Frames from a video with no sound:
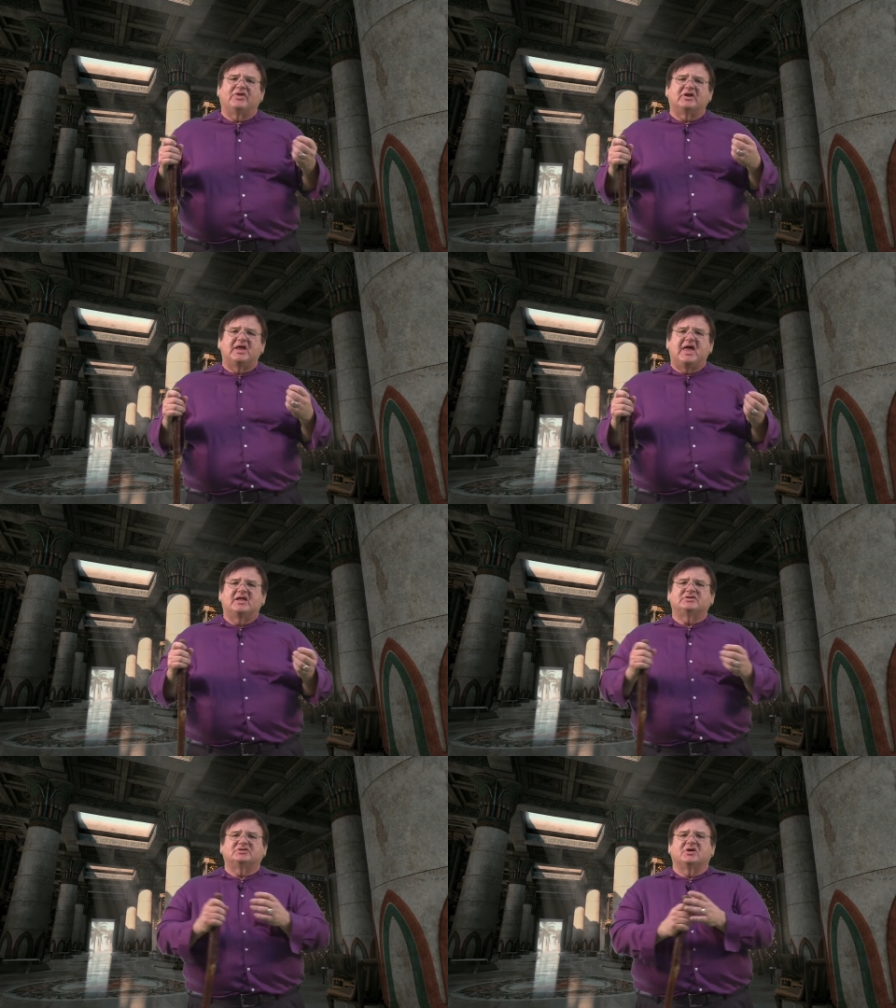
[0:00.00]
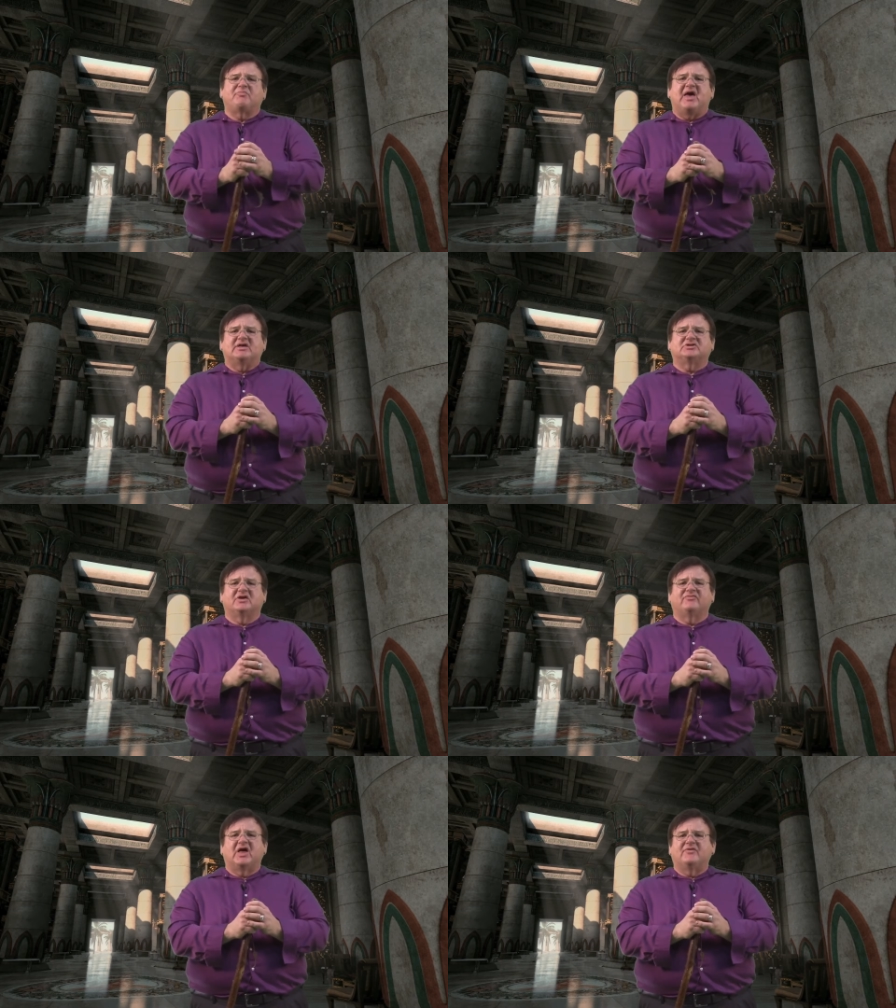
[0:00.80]
that enhances the capacity
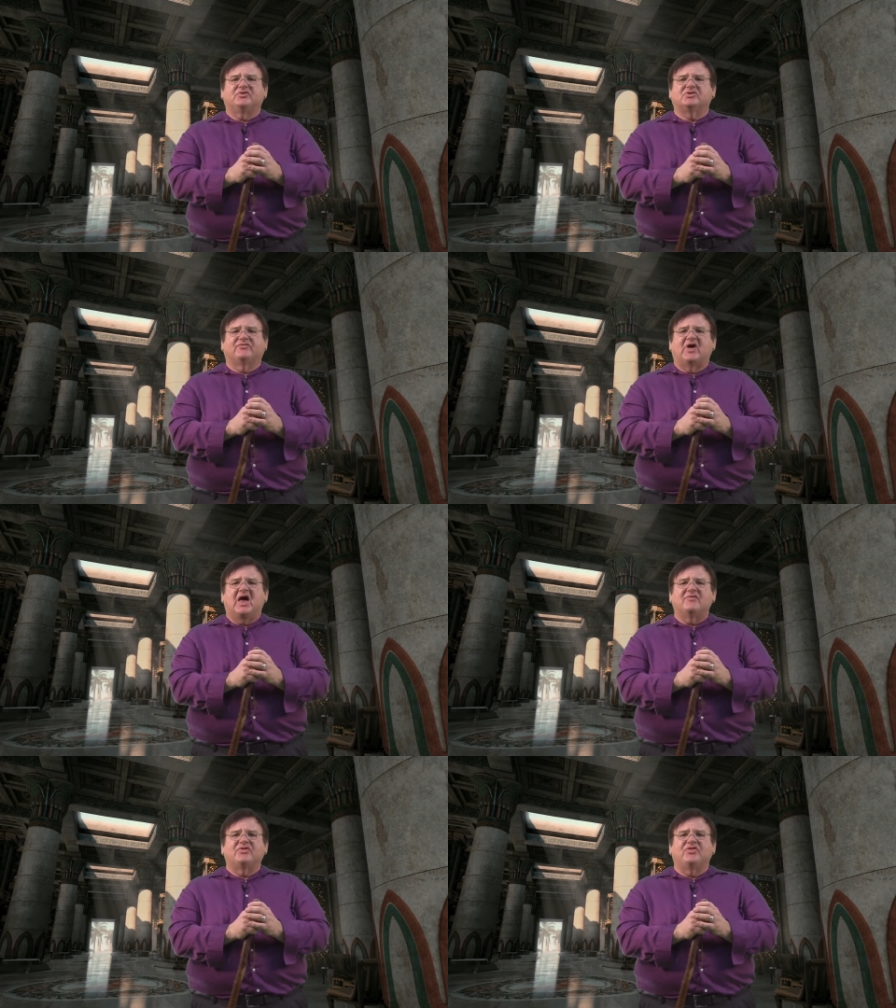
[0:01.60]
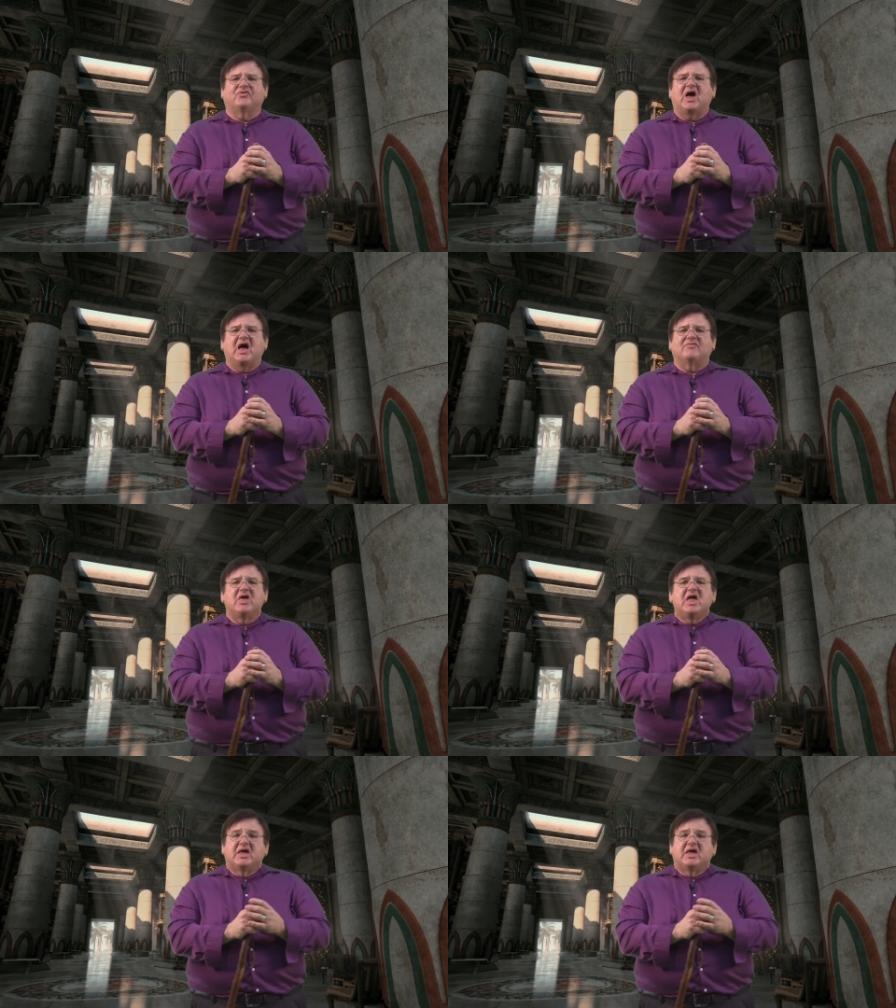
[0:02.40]
of life to survive and thrive